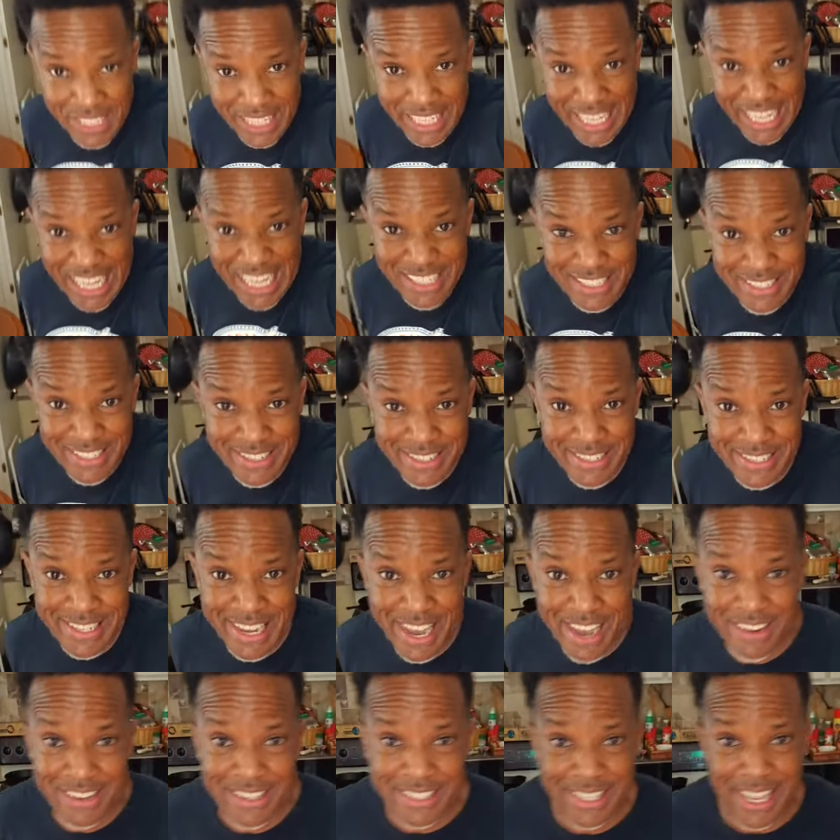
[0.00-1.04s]
Eastern
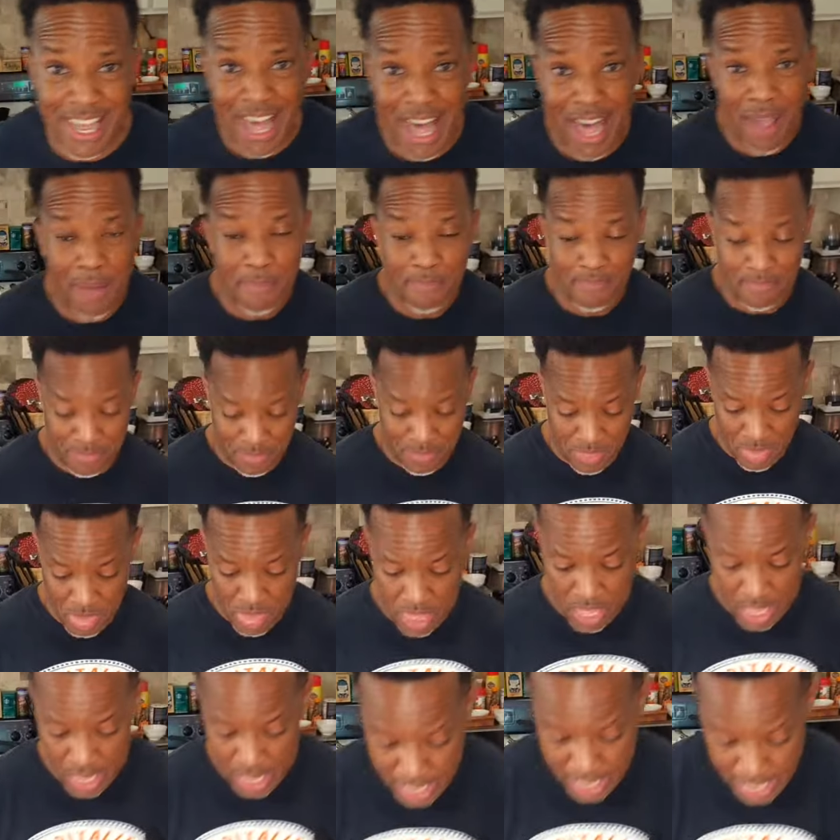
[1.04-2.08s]
Standard Time.
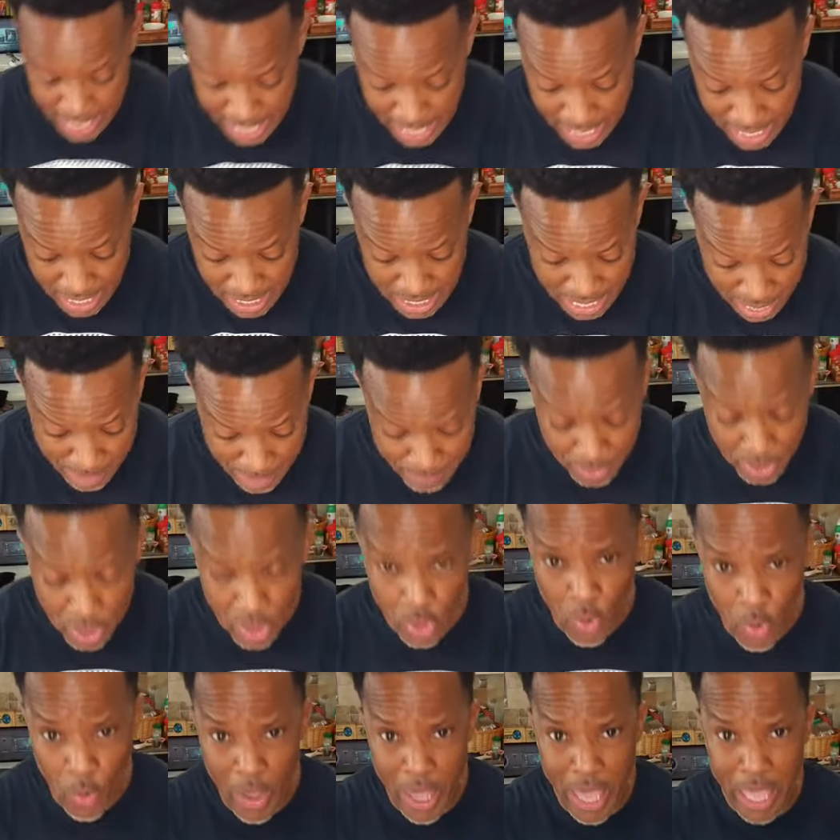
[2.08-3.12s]
And I'm going to
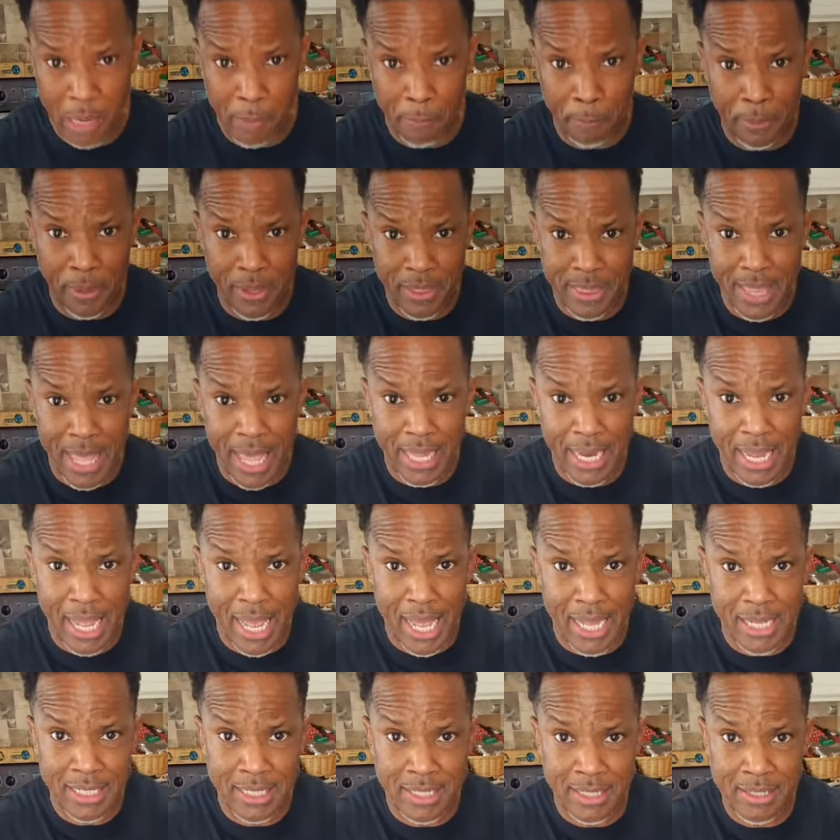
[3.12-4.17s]
go ahead and put that
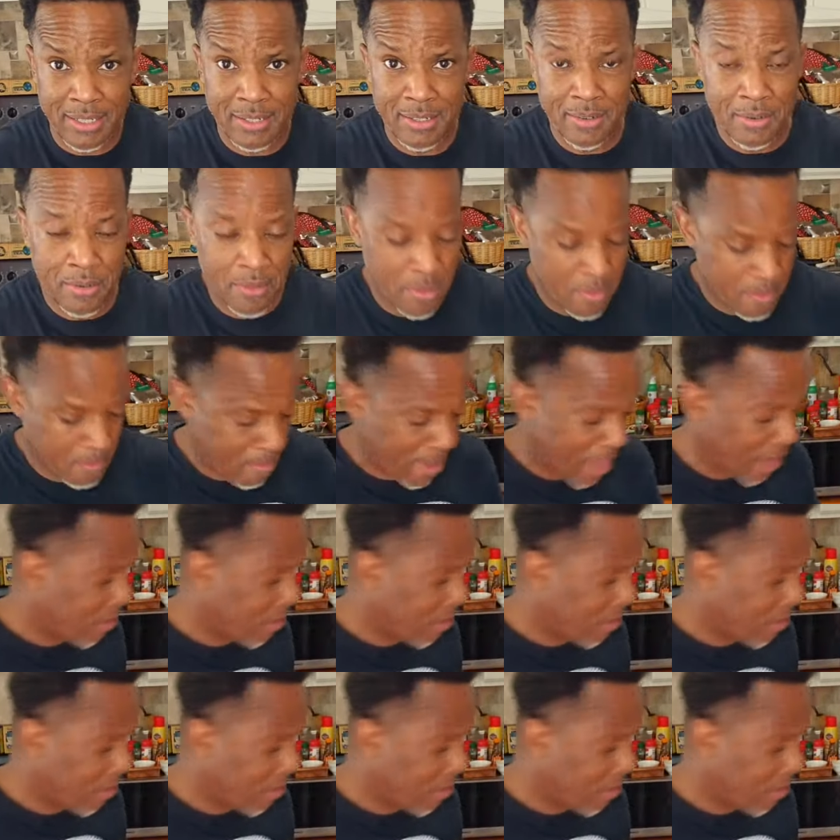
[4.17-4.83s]
on my